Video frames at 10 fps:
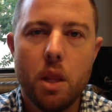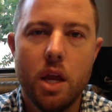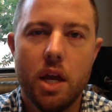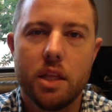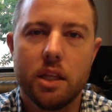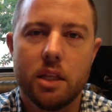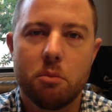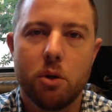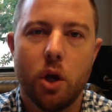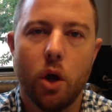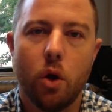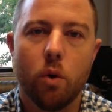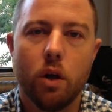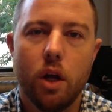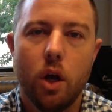and then let them
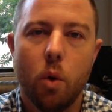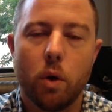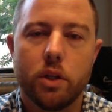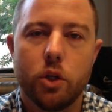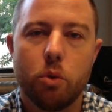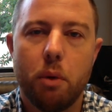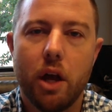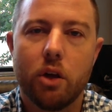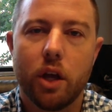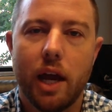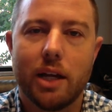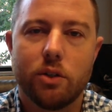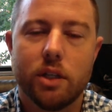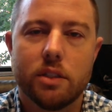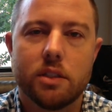know what the new mailing
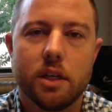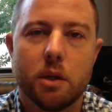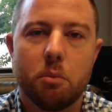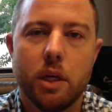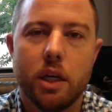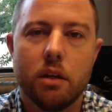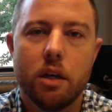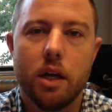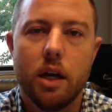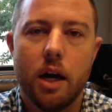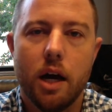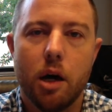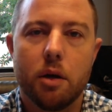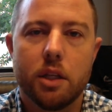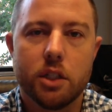address is going to be,
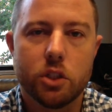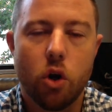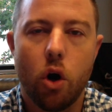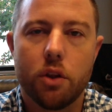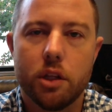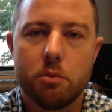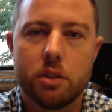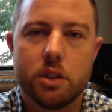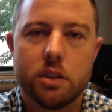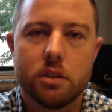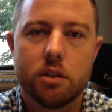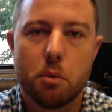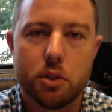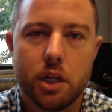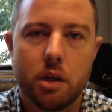and then just call them to just double
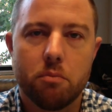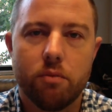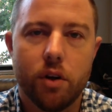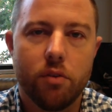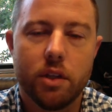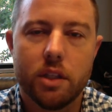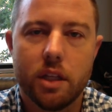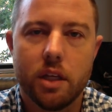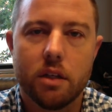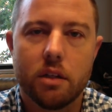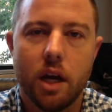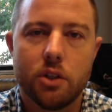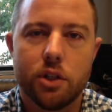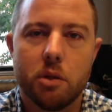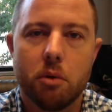check them and verify that they
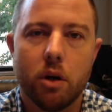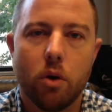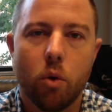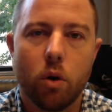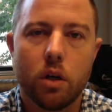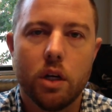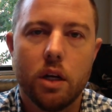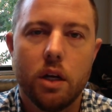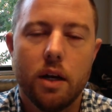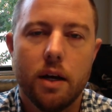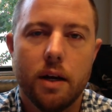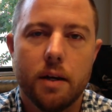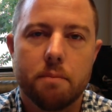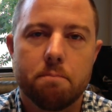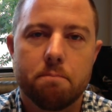got your email, or
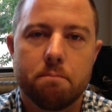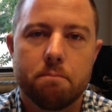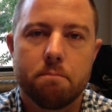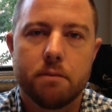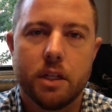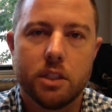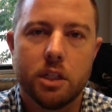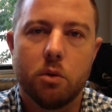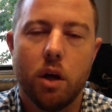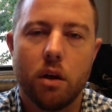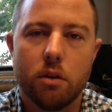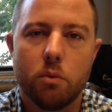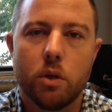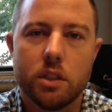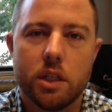that it's going to,
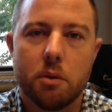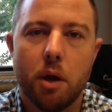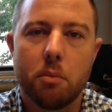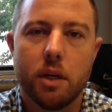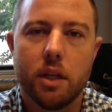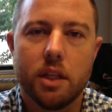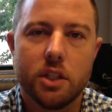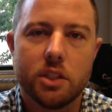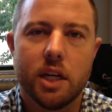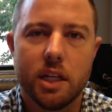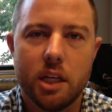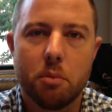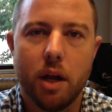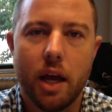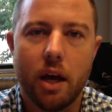when it's going to be updated, and then just kind of keep
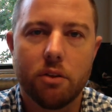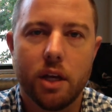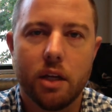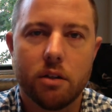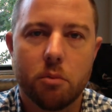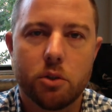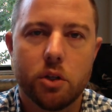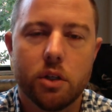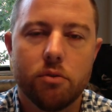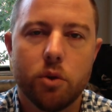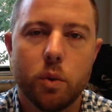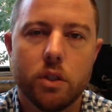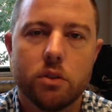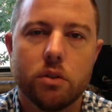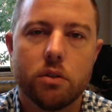an eye out that, and I'm sure in a few weeks
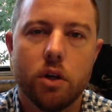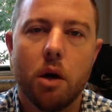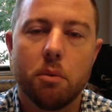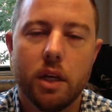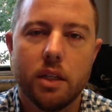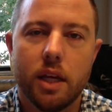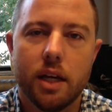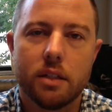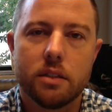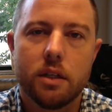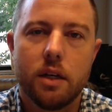they'll update that.